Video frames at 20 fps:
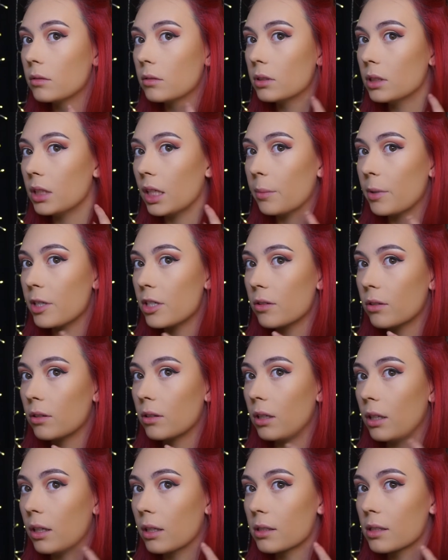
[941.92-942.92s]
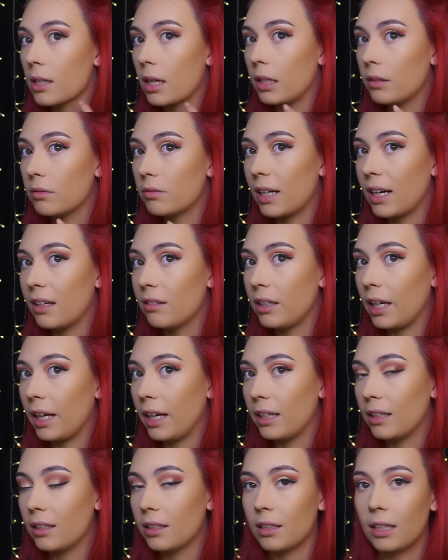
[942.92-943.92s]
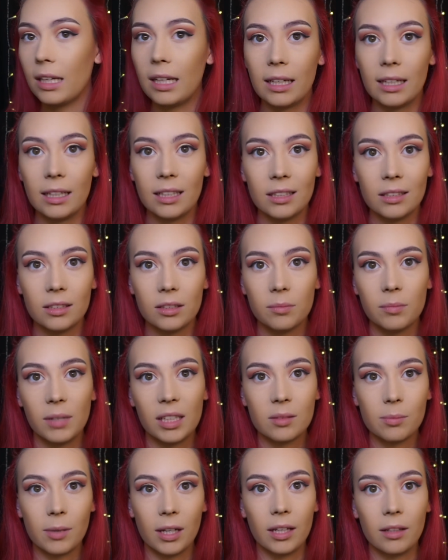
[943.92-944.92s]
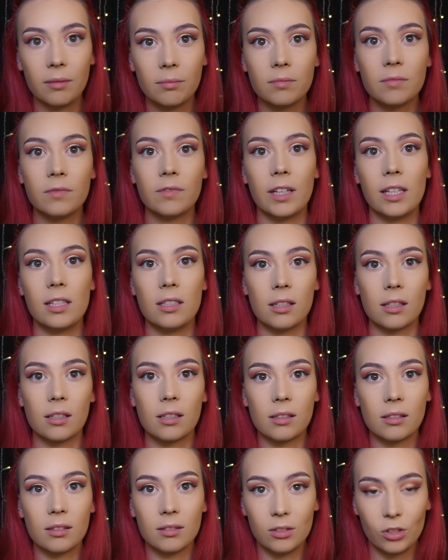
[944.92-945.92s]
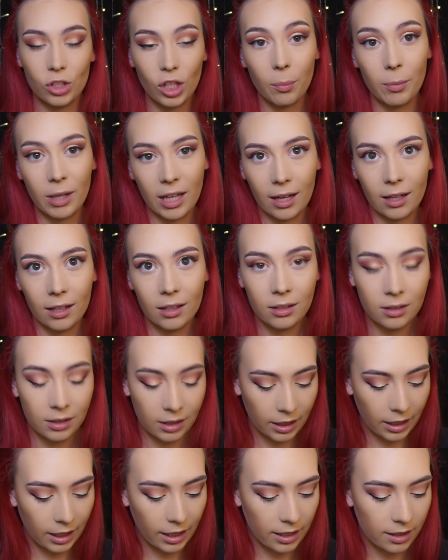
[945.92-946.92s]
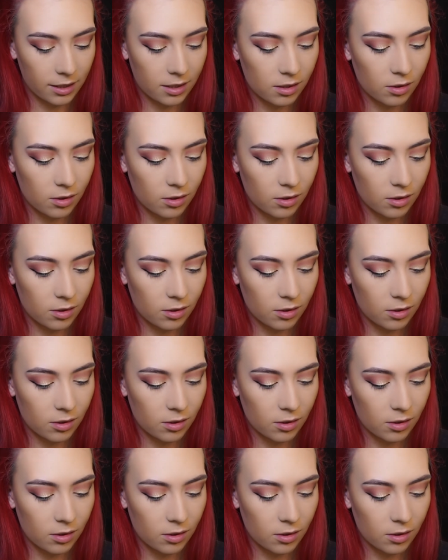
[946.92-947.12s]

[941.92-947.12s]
yeah, my jaw looks kind of rounded and makes my face look chubbier than it is.